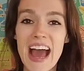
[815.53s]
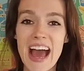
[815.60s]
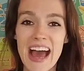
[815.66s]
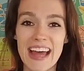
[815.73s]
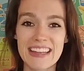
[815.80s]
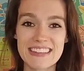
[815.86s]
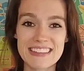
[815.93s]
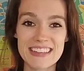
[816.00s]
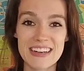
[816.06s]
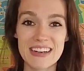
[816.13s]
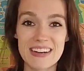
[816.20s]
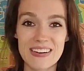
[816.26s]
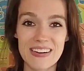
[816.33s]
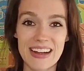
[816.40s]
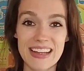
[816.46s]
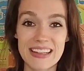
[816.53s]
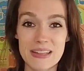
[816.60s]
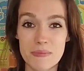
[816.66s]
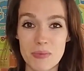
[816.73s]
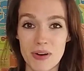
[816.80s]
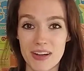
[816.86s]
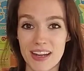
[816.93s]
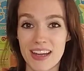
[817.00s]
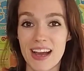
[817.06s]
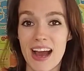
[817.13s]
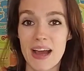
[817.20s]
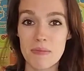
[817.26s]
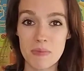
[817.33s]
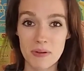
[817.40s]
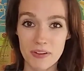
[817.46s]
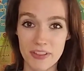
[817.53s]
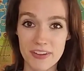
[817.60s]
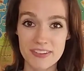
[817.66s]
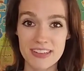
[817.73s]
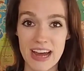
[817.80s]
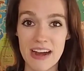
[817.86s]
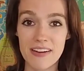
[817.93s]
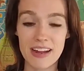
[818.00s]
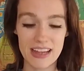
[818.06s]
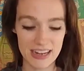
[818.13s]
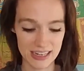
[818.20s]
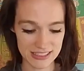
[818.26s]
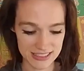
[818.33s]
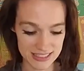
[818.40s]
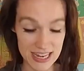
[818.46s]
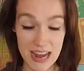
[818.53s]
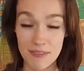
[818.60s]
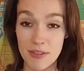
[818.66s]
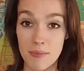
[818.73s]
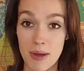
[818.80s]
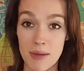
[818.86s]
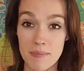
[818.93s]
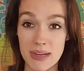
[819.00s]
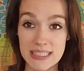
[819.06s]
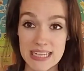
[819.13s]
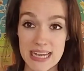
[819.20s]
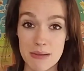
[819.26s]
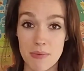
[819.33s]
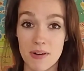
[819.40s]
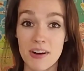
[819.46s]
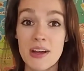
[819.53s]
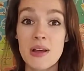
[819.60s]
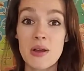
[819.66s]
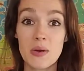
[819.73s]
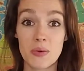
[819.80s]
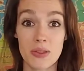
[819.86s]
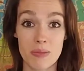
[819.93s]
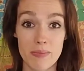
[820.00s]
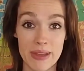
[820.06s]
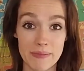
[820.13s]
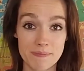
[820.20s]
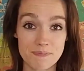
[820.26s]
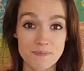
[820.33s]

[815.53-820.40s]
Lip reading: And so in the morning, I pull those out and I just have them on my table with me.